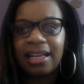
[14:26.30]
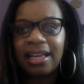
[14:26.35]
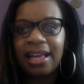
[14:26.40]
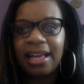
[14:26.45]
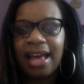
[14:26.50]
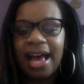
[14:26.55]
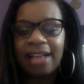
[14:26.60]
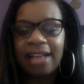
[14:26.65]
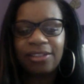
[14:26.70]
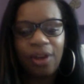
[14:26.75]

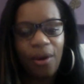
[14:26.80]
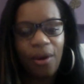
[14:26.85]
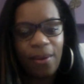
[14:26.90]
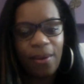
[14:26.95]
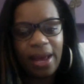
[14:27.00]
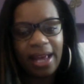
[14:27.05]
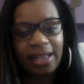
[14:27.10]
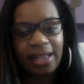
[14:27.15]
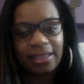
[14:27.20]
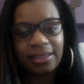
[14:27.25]
as
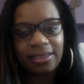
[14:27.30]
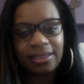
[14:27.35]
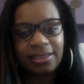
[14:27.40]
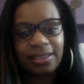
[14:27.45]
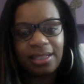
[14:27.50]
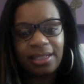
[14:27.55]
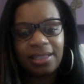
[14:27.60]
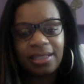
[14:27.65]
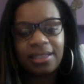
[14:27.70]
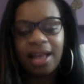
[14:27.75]
always,
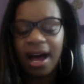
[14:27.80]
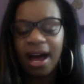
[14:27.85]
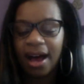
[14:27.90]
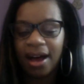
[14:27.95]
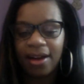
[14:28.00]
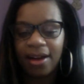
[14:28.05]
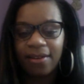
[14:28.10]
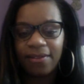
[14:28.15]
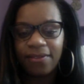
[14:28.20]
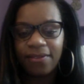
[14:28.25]

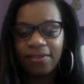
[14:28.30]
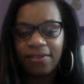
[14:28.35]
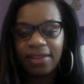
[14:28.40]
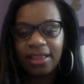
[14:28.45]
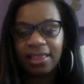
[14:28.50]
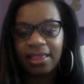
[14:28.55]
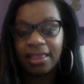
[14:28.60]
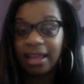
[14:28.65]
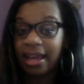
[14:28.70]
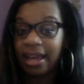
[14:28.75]
love,
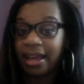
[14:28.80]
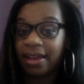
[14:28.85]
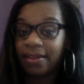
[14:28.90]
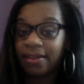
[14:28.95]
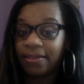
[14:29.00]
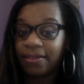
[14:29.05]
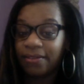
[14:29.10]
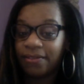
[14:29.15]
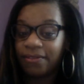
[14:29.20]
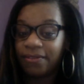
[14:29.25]
live,